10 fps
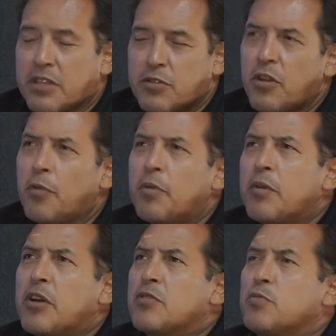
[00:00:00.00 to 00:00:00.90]
you know,
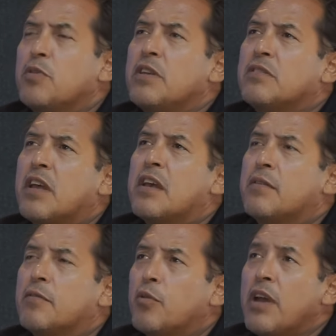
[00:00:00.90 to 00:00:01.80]
because we
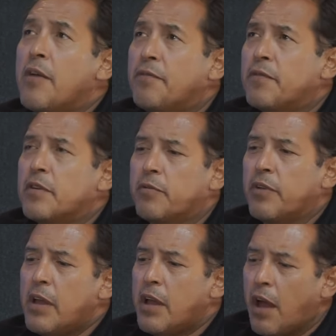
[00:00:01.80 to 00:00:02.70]
have,
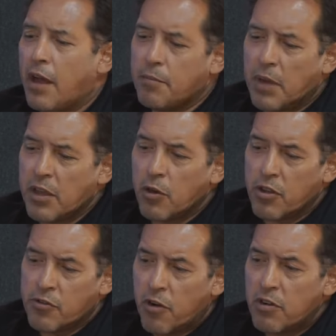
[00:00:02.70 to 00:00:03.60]
my
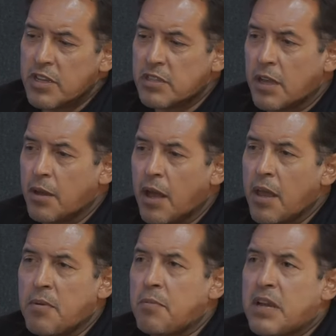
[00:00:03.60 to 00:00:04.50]
other role is I
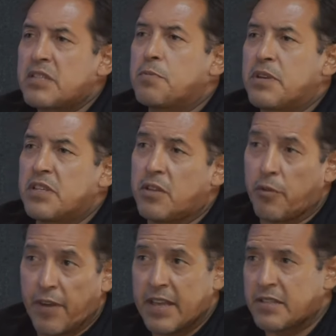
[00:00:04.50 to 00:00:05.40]
am a vice president of
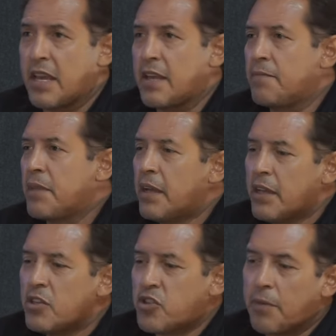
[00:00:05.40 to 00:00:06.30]
ISA and
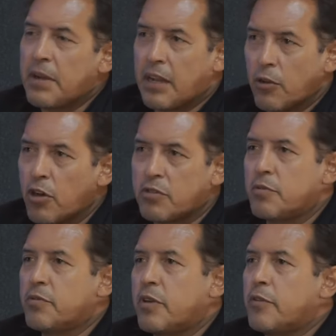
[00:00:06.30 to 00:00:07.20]
travel a lot
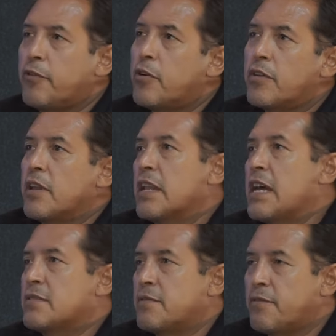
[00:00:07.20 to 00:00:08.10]
for the
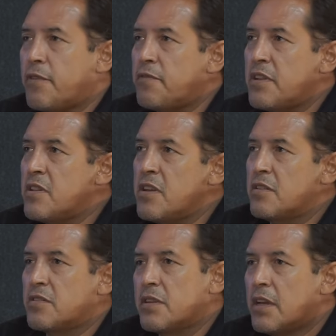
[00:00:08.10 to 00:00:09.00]
last 15
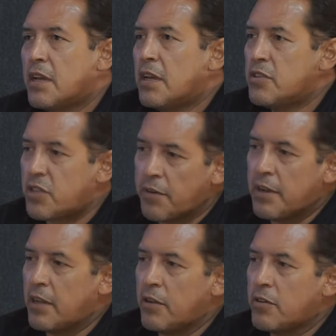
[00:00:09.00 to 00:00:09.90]
years,
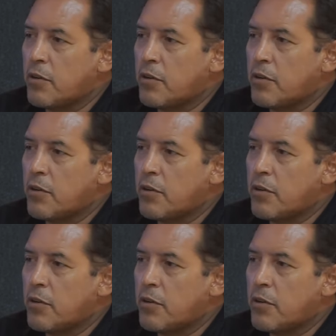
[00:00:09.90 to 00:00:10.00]
travel a lot